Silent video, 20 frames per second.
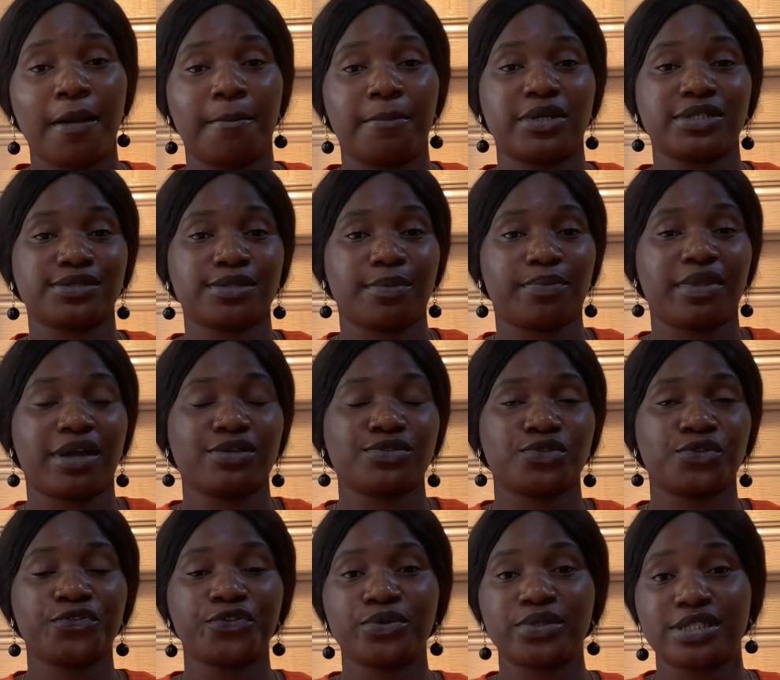But sometimes we
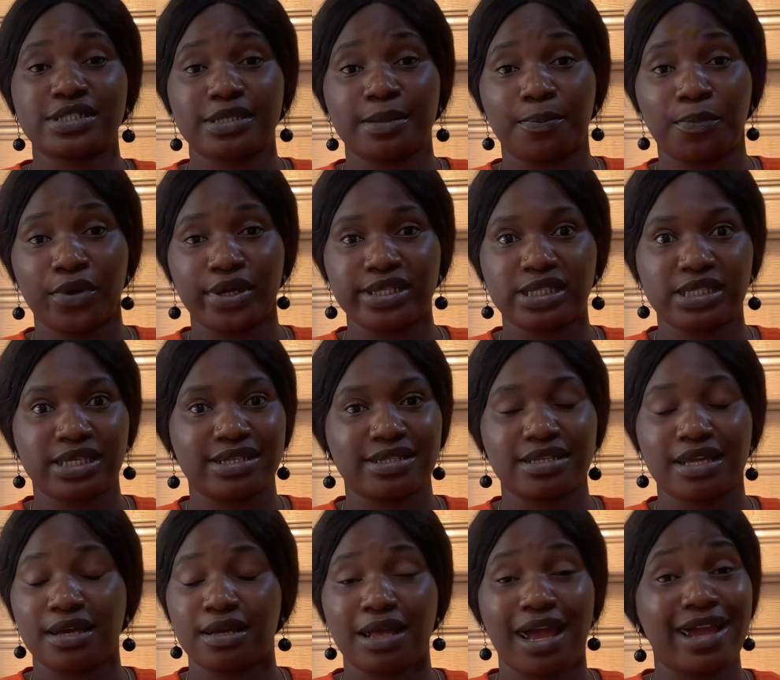feel disappointed.
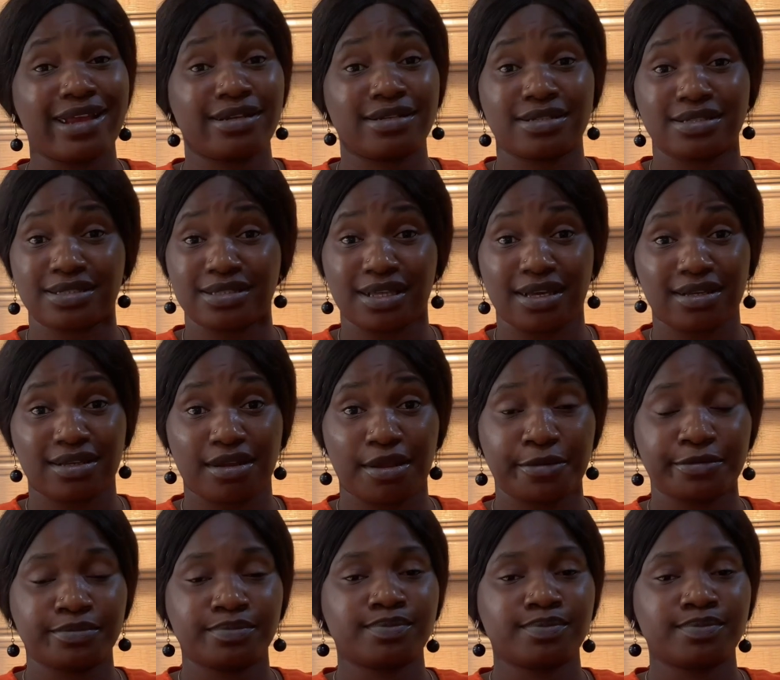I understand.